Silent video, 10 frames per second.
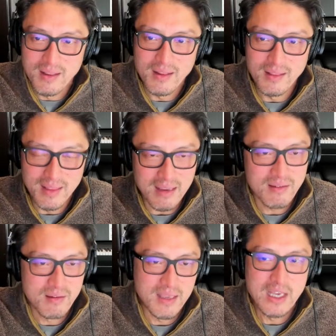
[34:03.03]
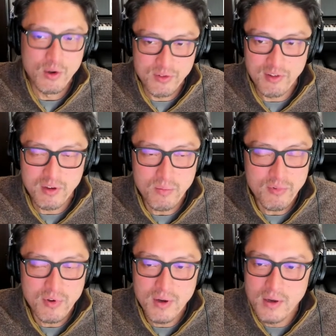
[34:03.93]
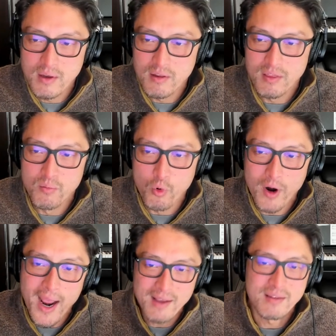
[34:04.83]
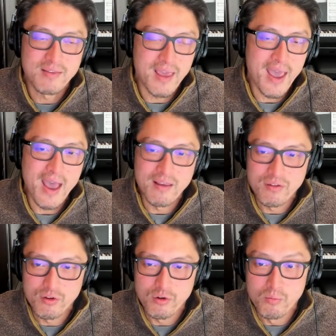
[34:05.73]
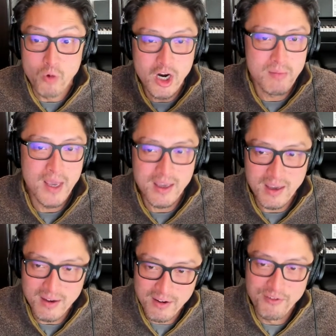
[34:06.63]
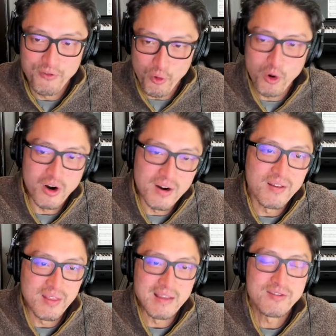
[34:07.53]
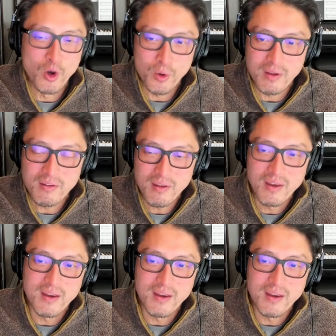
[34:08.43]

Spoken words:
these ecosystems, the more access they had to market making for these tokens